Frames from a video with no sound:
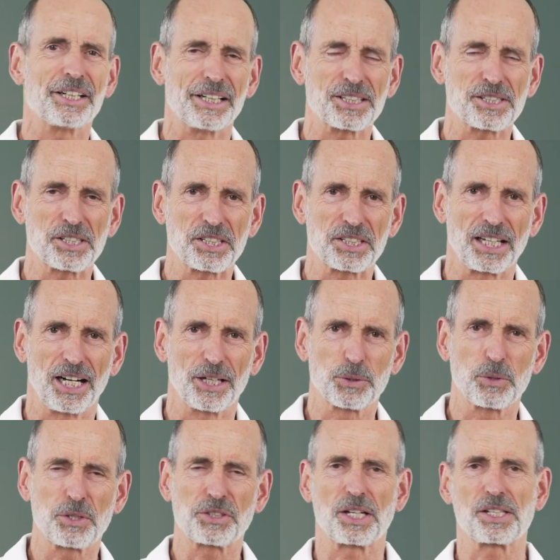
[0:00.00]
nourished by
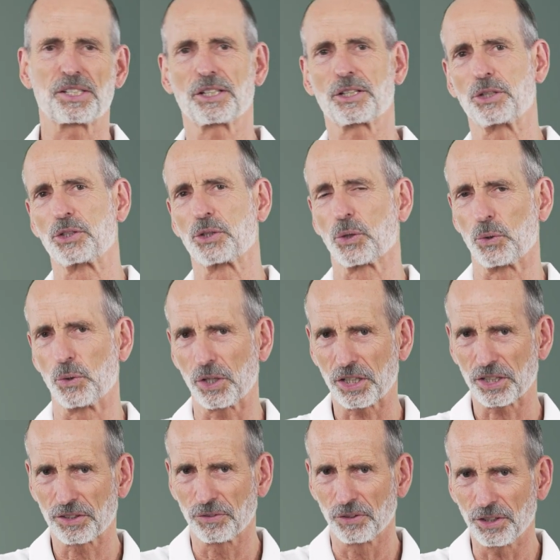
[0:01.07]
being
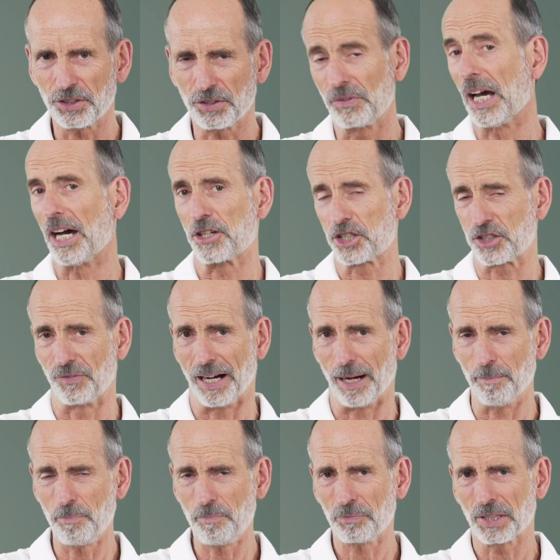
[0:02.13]
squeezed like a sponge
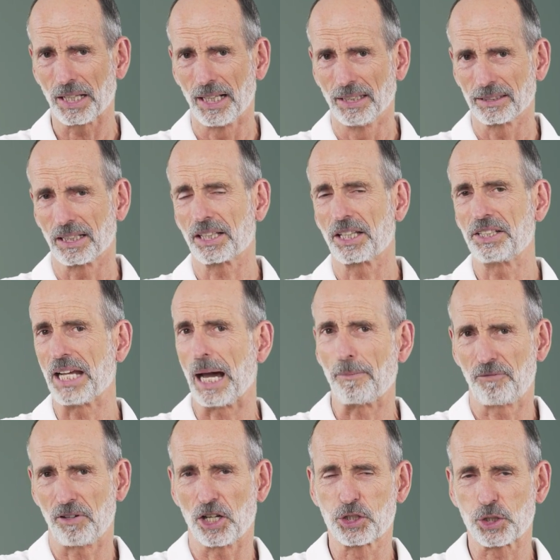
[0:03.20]
so that all
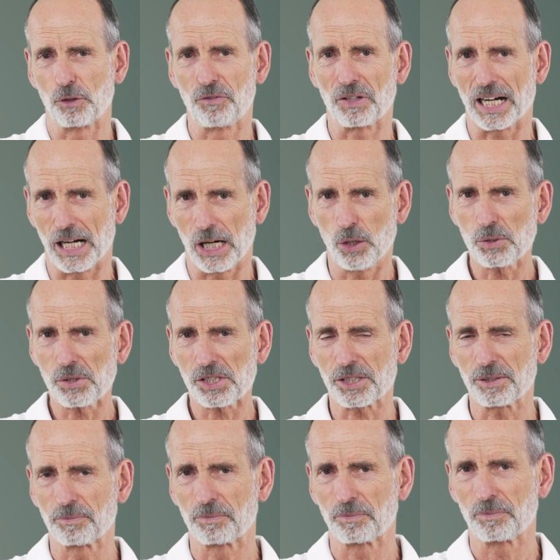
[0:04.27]
waste material can be
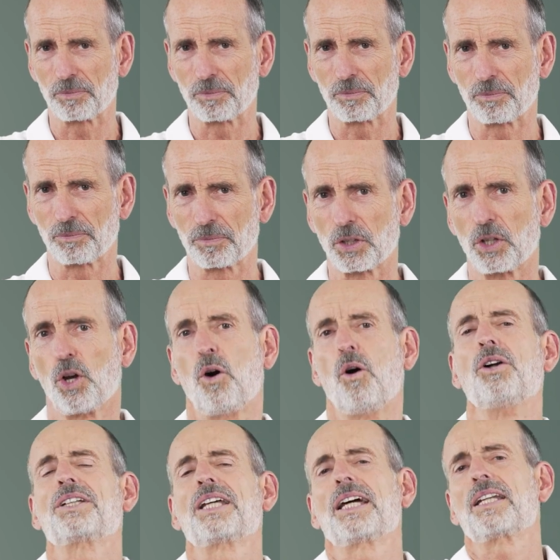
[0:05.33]
transported off,
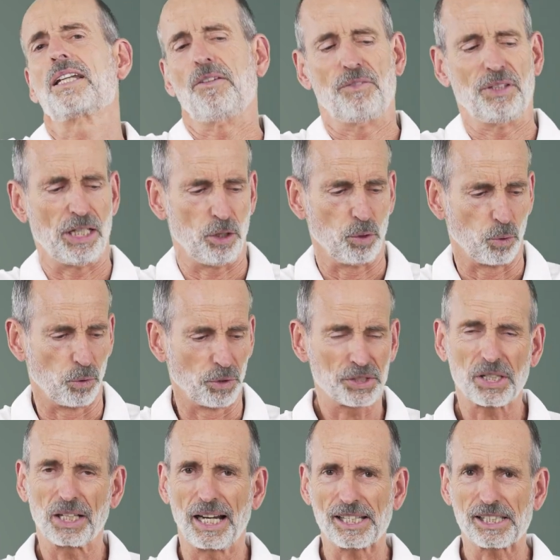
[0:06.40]
and when the
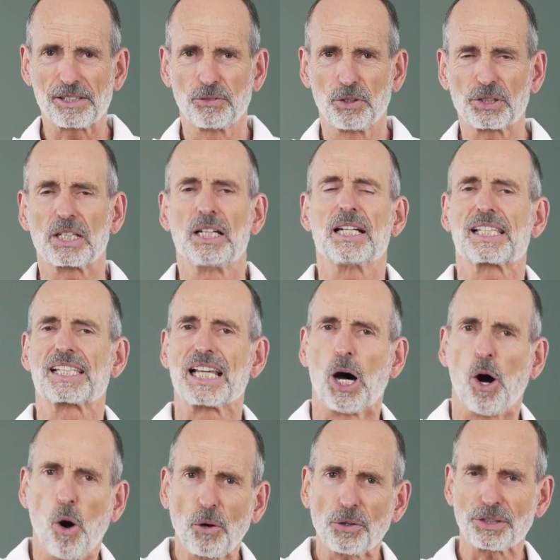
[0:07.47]
pressure comes off,
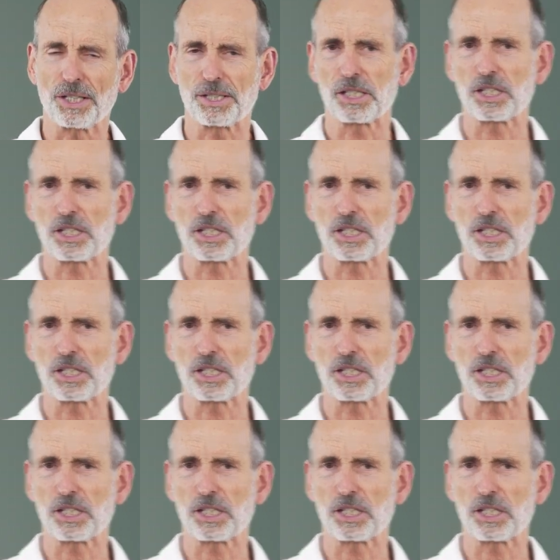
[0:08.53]
by